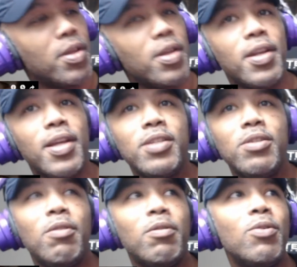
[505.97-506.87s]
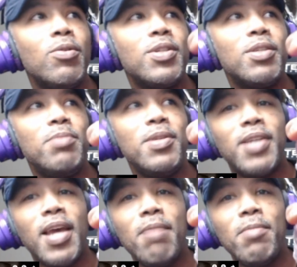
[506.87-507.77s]
Nice little gorgeous piece
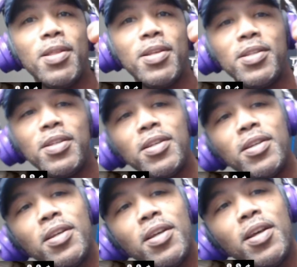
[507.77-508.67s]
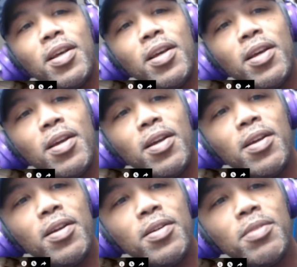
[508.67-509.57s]
of amethyst.
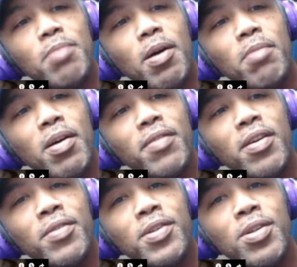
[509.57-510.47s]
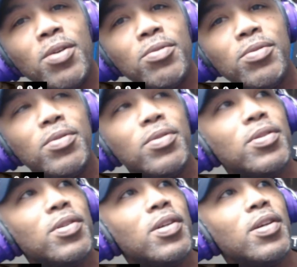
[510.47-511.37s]
It's about my favorite stone.
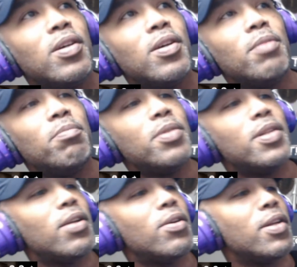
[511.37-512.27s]
Put that on the